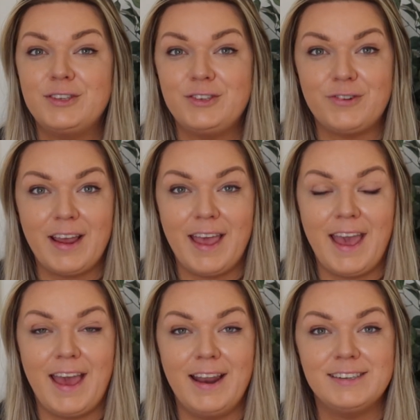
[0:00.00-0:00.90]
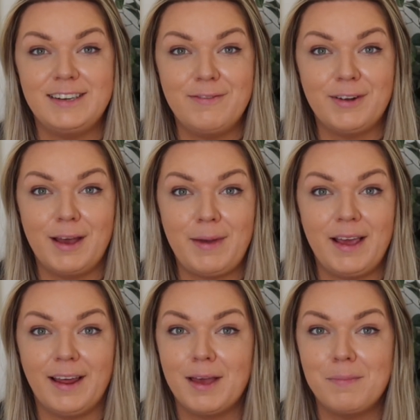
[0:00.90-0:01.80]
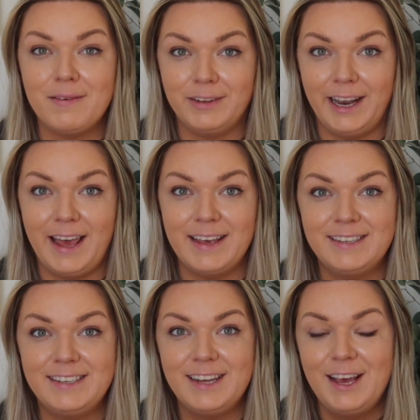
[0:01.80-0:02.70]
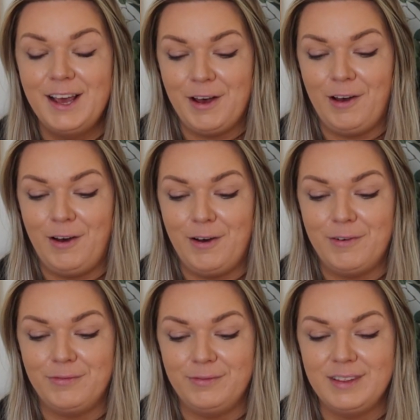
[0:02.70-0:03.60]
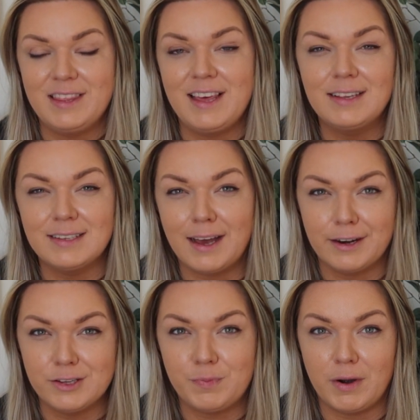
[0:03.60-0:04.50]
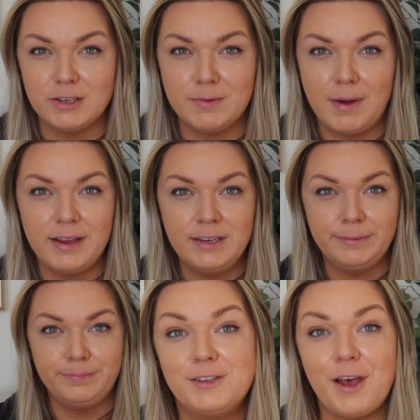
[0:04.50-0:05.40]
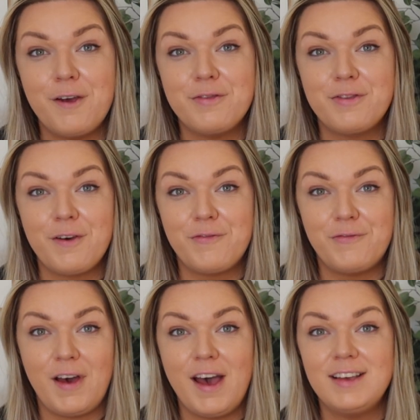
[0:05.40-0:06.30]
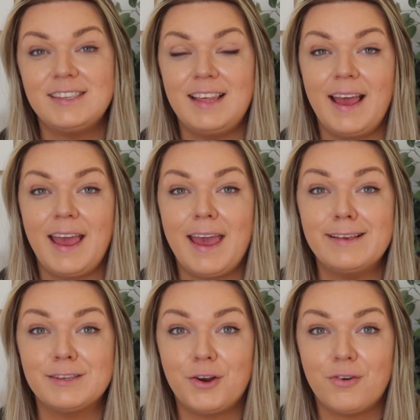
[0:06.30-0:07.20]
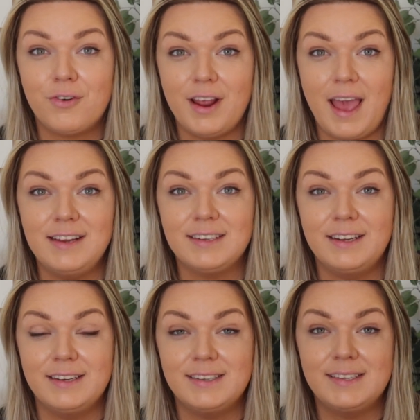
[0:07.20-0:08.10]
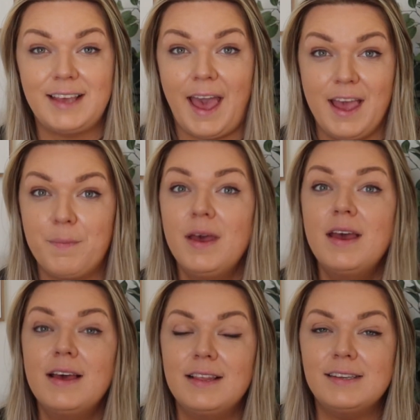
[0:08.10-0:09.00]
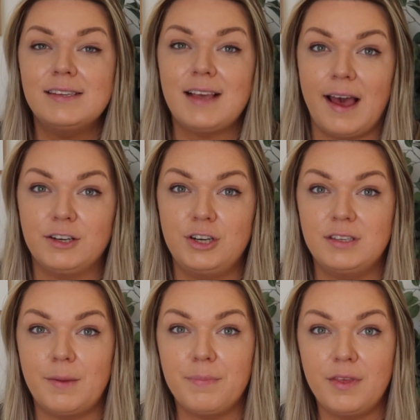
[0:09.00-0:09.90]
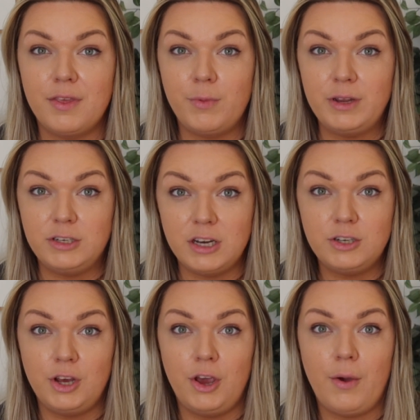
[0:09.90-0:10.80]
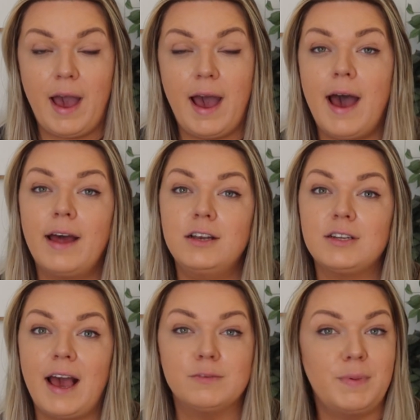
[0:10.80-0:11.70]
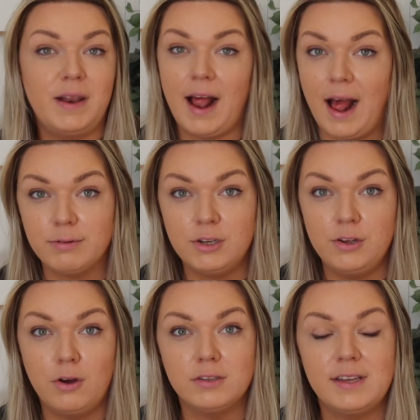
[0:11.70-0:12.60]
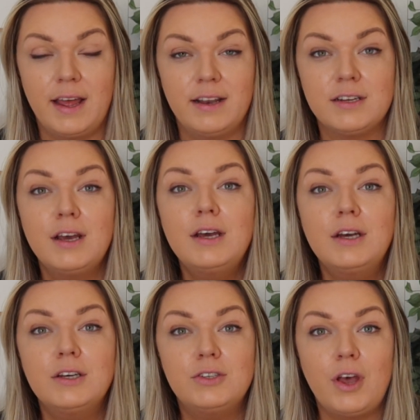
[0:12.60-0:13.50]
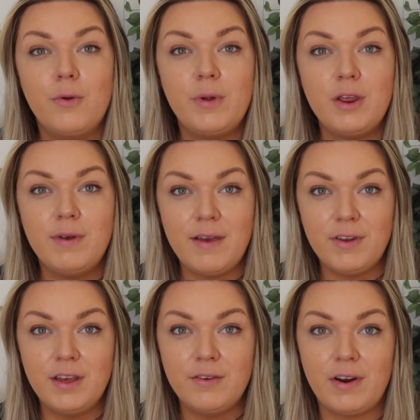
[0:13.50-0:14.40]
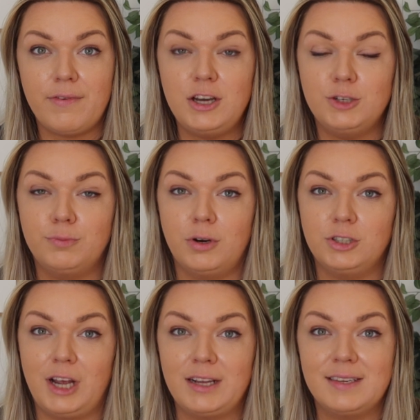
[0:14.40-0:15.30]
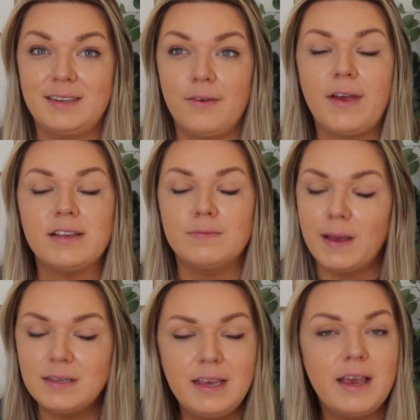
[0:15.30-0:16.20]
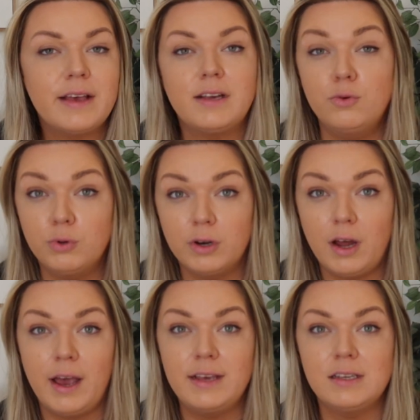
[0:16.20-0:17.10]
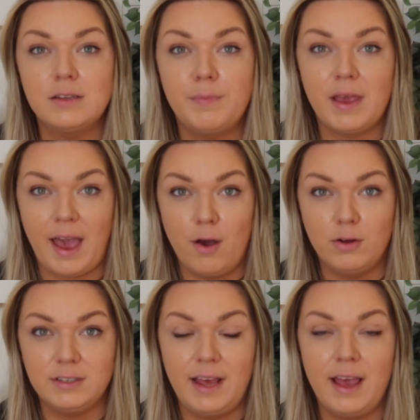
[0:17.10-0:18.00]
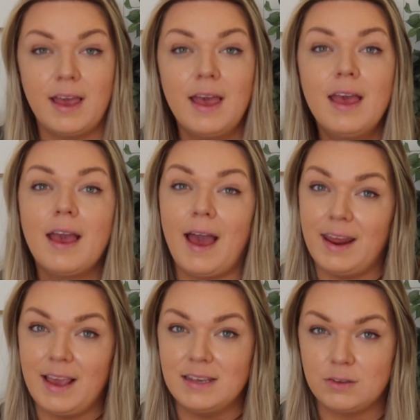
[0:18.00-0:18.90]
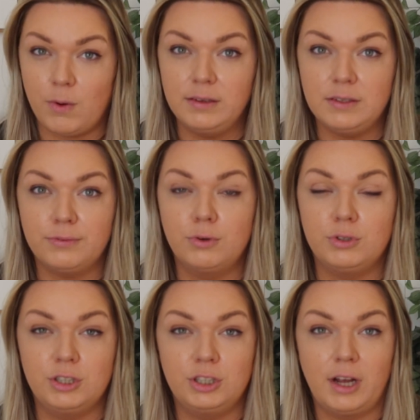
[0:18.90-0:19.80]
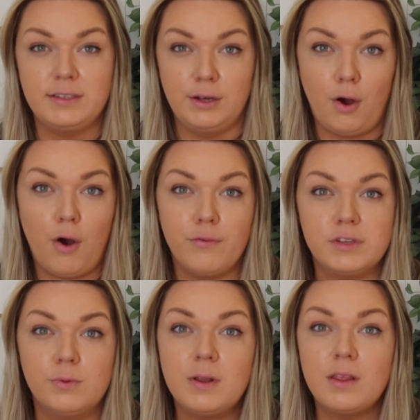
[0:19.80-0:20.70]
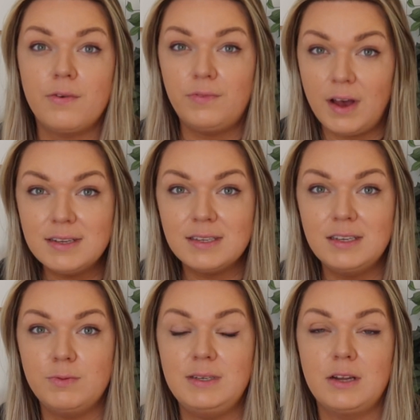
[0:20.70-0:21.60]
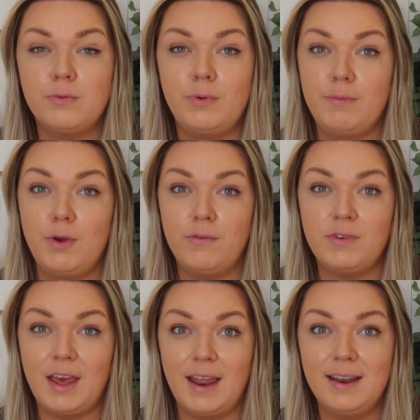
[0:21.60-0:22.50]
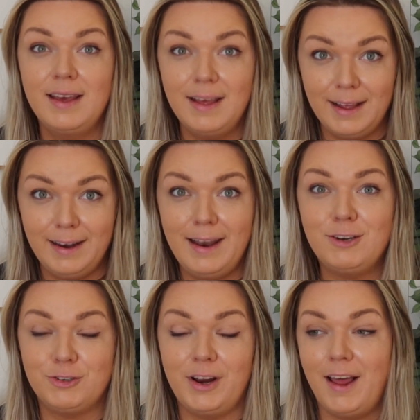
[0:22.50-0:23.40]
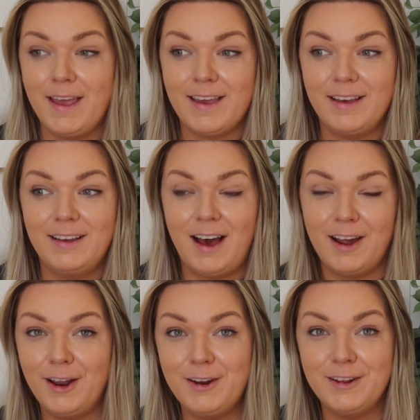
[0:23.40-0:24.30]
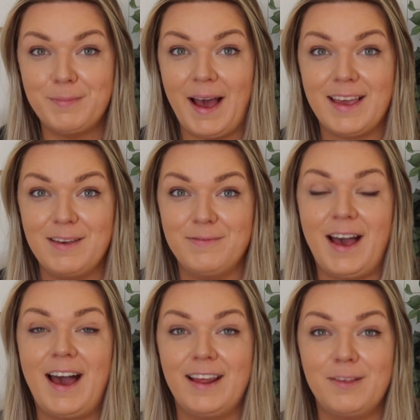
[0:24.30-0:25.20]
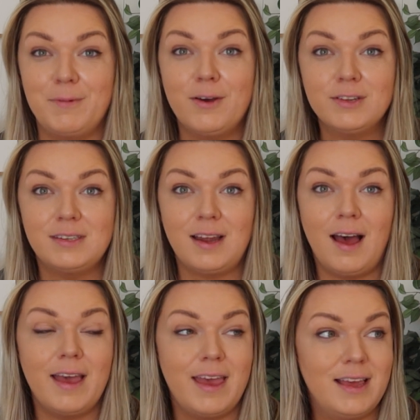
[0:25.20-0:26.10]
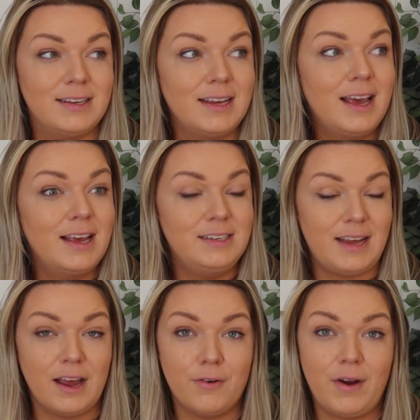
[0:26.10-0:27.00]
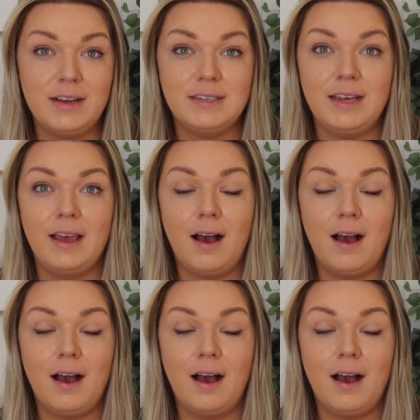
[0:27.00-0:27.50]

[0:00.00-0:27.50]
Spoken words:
straight in. Steve and I made like a bit of a list of things that kind of sprung to mind. So the first thing is create an escape. This is actually something that we did do and has been an absolute godsend. So when you live in a renovation project, stuff gets messy, gets unorganized, it's a bit chaotic, and it is quite difficult to shut it off. So one of the first things we did when we moved in, literally like unloaded the packing van, and then we got started decorating